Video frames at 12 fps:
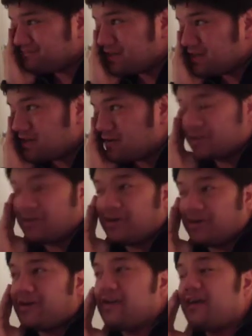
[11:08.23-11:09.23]
Oh,
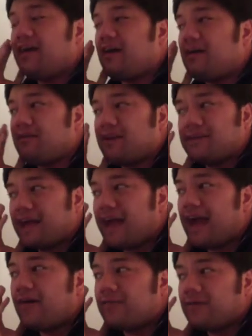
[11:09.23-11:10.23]
good. Arya and the
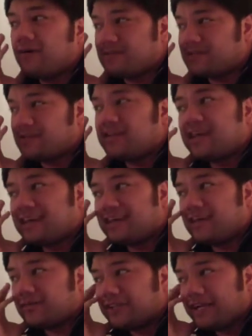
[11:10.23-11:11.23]
Hound. No one's gonna get
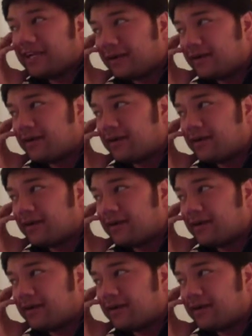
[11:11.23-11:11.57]
killed here.